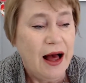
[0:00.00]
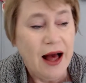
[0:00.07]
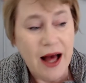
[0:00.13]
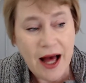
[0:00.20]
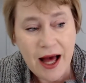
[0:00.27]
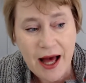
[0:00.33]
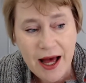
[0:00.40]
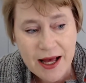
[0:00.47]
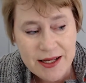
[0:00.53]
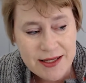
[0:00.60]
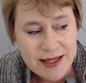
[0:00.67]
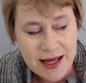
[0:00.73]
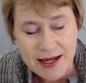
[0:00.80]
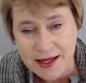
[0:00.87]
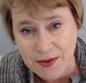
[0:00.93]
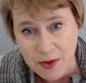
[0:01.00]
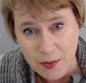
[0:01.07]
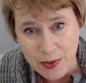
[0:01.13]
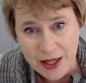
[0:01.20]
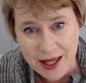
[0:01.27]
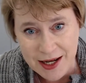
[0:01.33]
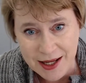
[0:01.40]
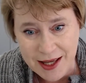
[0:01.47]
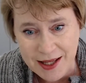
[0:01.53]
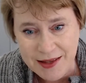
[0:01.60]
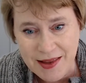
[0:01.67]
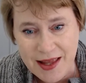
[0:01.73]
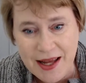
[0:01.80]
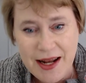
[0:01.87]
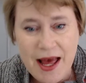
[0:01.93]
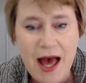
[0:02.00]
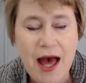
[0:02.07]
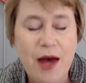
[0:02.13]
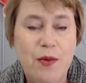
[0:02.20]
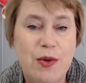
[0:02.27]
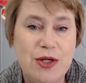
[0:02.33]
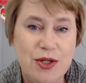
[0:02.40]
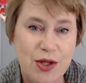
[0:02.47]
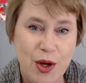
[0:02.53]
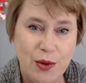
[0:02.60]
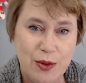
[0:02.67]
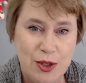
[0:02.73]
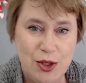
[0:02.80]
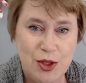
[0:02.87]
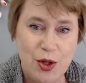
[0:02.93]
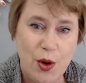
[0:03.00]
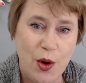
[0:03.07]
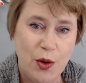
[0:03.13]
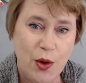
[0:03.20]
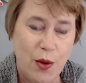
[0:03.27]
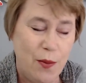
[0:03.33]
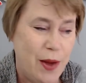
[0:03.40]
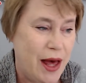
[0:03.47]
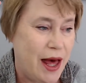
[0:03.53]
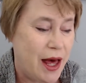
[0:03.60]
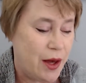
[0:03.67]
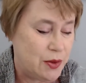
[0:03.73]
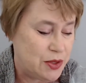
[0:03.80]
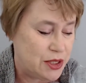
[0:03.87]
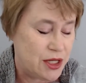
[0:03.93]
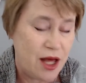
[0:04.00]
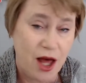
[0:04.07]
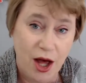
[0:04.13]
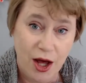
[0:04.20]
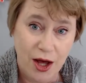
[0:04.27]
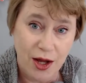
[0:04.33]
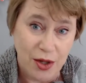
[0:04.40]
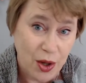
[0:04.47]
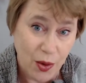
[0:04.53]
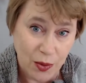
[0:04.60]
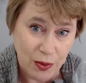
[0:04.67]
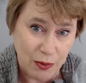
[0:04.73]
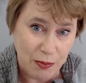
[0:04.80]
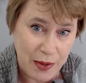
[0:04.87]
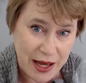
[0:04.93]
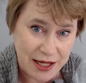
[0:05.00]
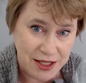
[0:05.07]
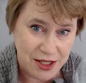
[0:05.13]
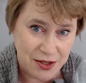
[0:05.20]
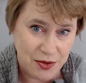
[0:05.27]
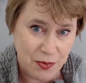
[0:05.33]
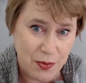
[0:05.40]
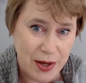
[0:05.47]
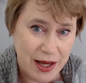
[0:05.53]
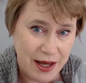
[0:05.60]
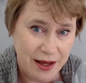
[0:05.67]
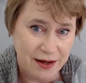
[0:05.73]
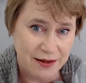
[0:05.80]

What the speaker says: I said in the beginning that I was going to talk about an old pattern of mine,